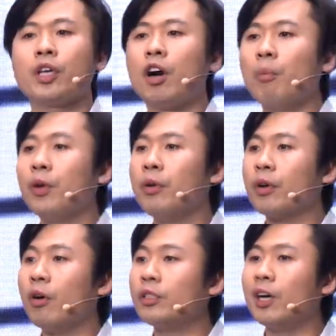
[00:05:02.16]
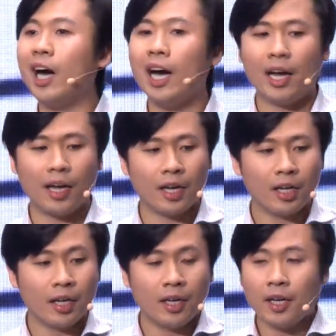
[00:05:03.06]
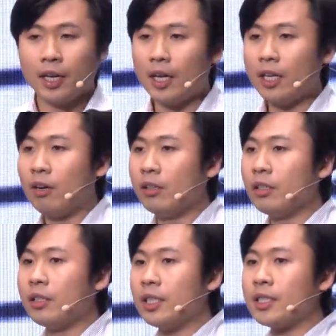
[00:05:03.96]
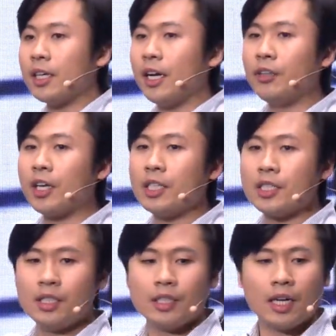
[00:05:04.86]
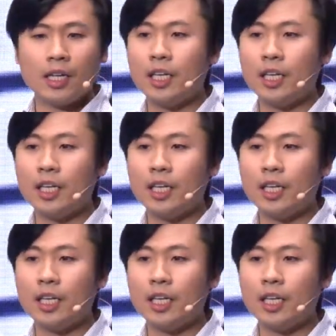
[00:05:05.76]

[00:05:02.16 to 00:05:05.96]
the computer on your eye. And on this side, you can see that